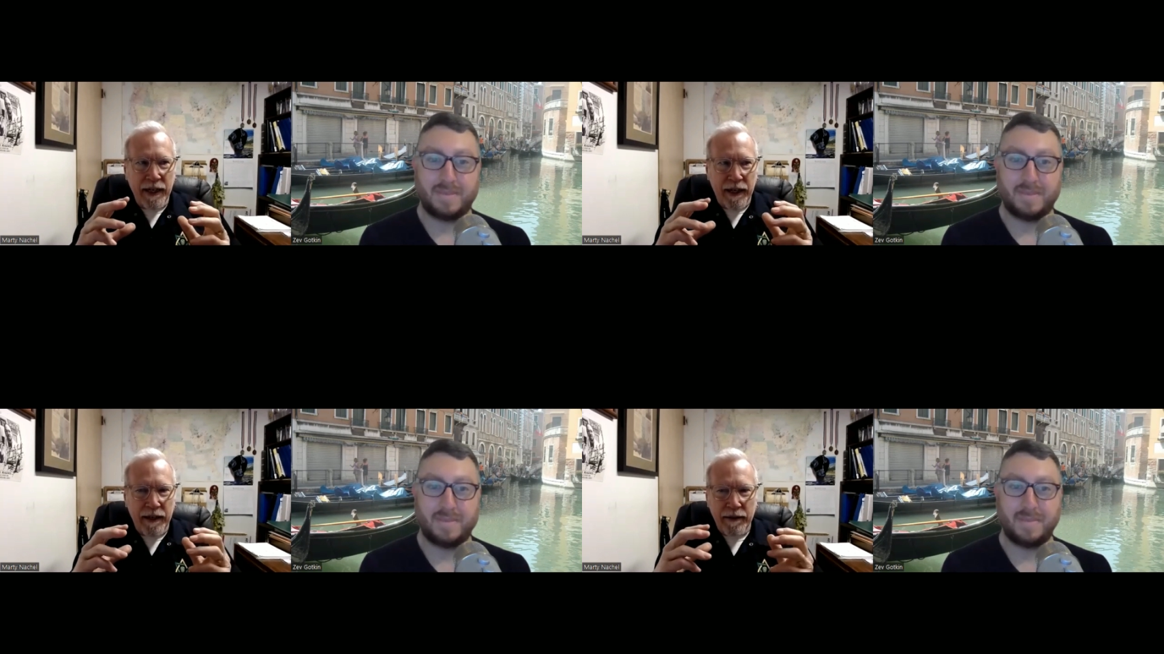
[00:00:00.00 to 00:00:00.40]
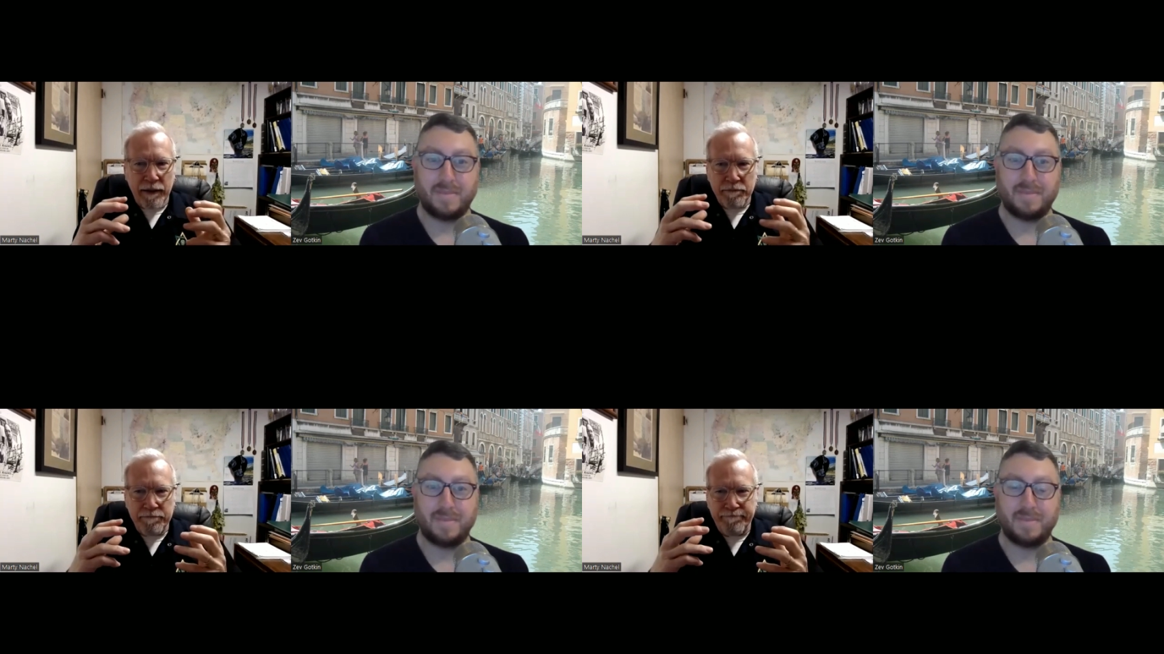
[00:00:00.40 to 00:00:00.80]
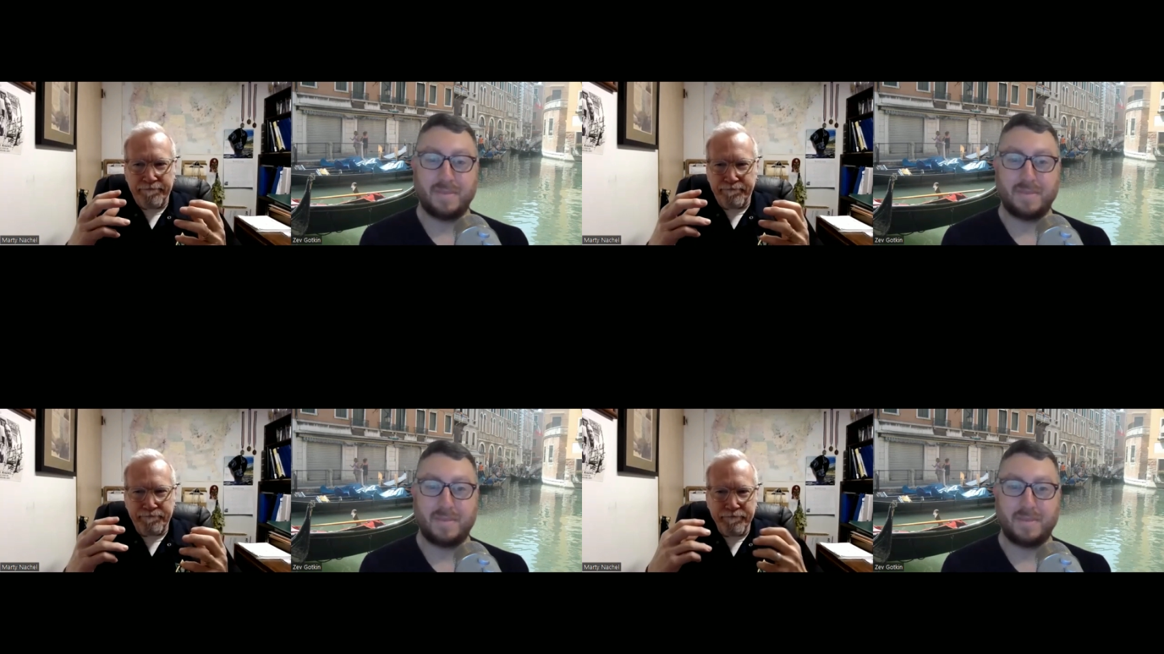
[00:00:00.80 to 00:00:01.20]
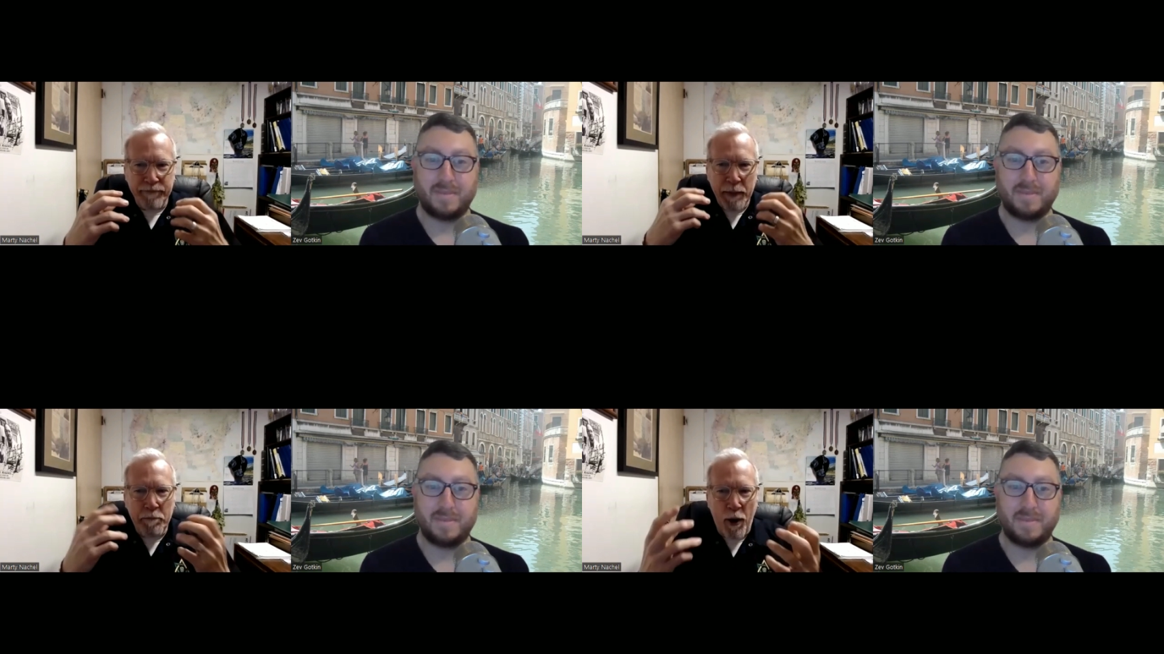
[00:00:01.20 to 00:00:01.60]
Speaker 1: uh,
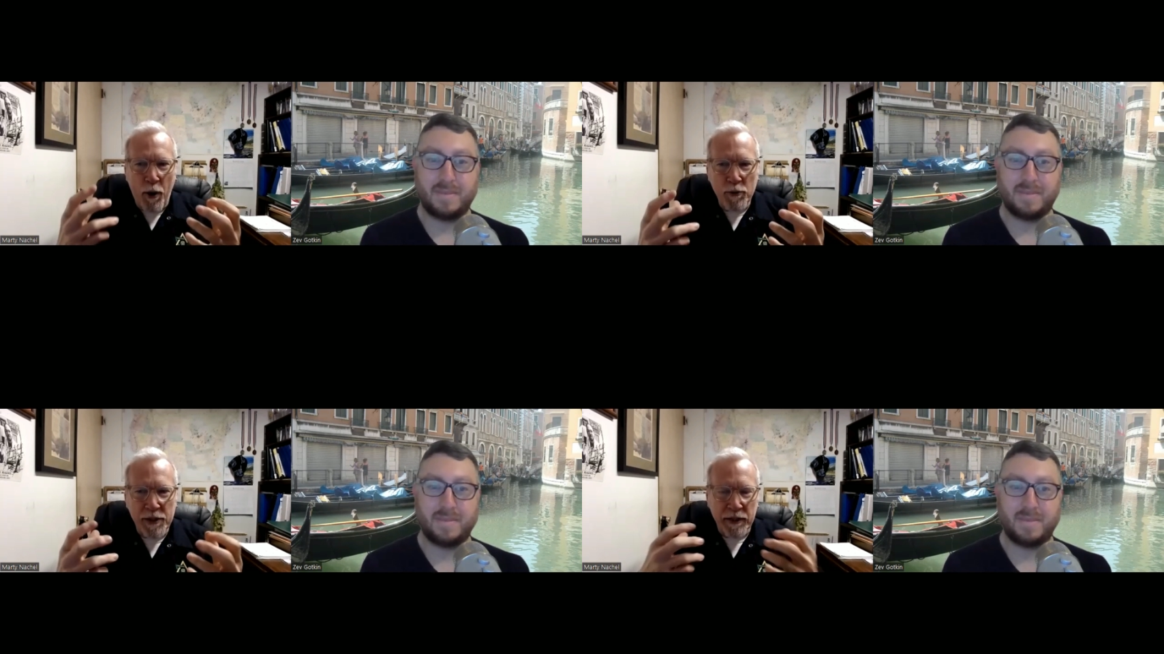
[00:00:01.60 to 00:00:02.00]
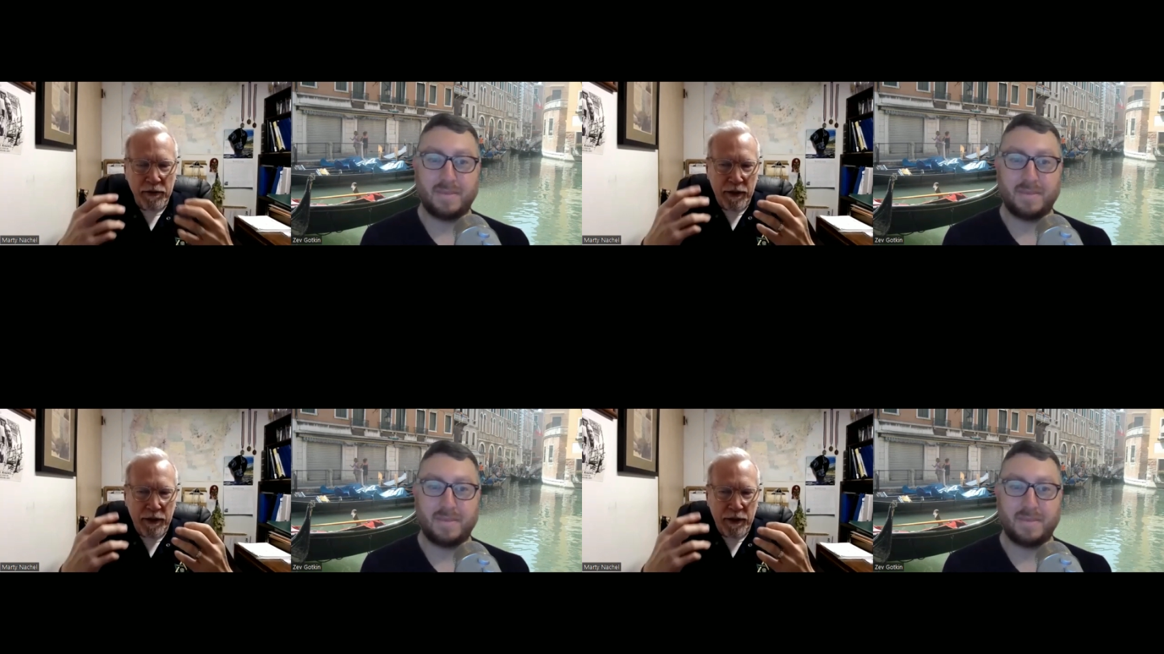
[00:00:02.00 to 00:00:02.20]
imposing